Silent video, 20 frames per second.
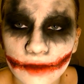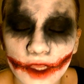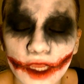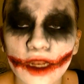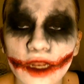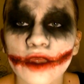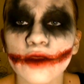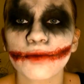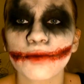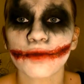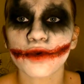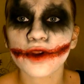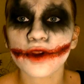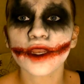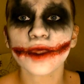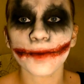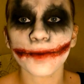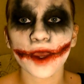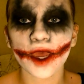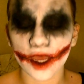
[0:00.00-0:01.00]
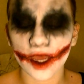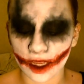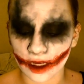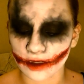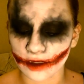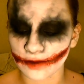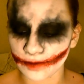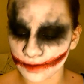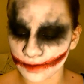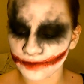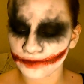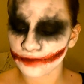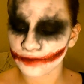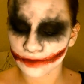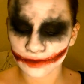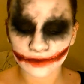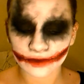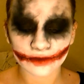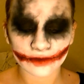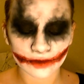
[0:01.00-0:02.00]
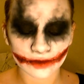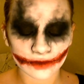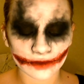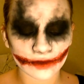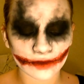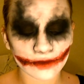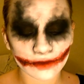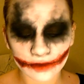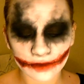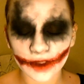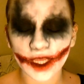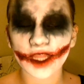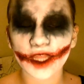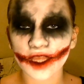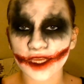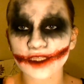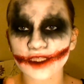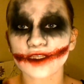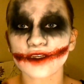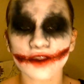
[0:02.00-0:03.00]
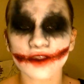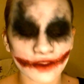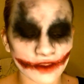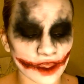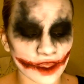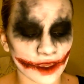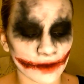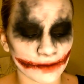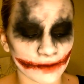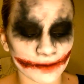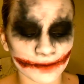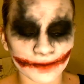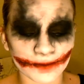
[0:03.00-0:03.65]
I look pretty bad, and that's a good thing.